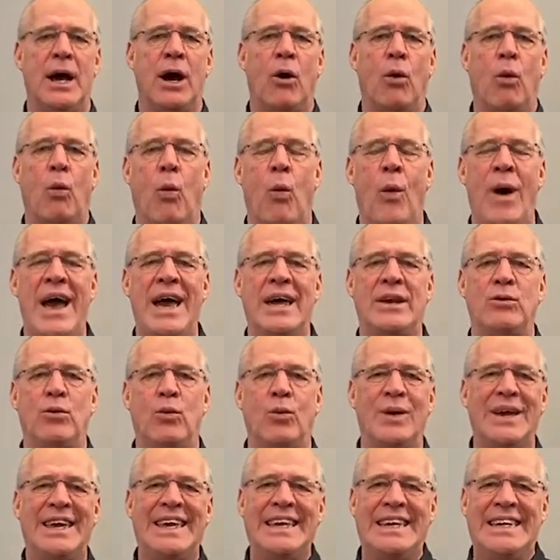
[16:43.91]
When
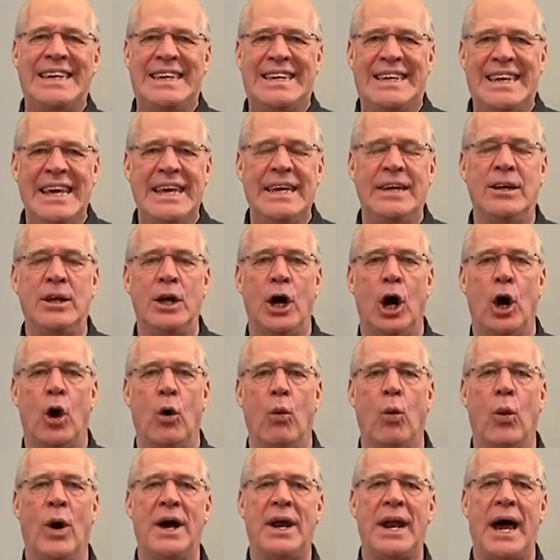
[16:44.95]
we did
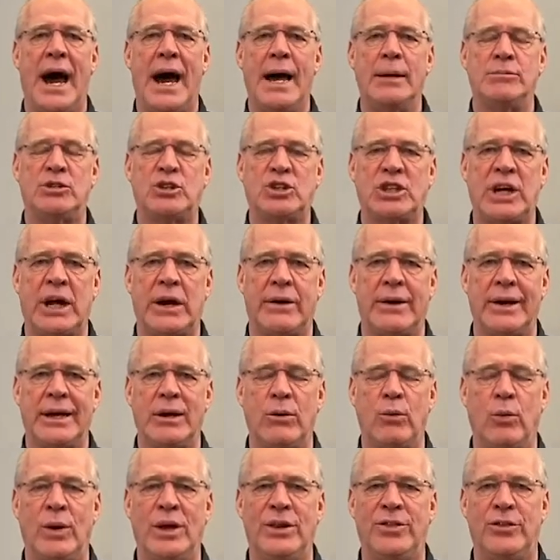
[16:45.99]
what I'm
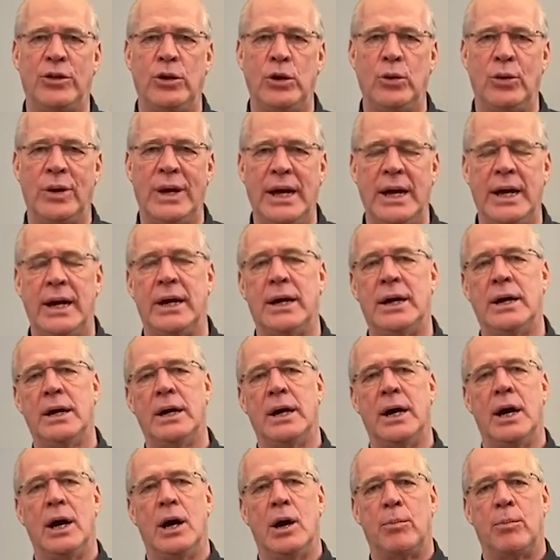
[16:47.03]
sharing with you here,